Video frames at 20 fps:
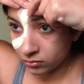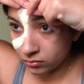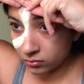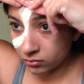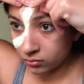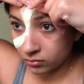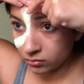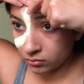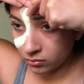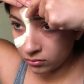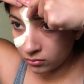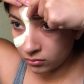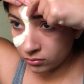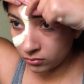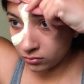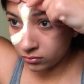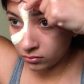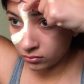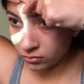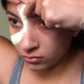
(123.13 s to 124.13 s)
it will
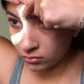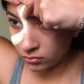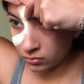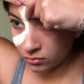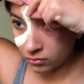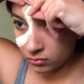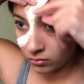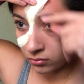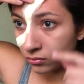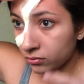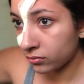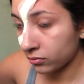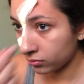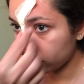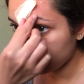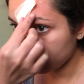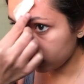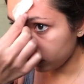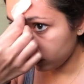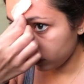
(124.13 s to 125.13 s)
imitate,
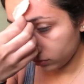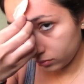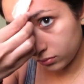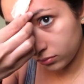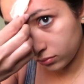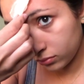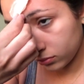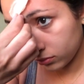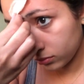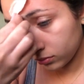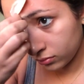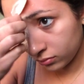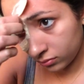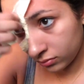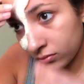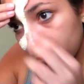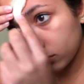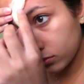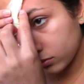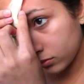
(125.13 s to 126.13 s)

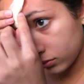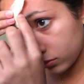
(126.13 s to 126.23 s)
my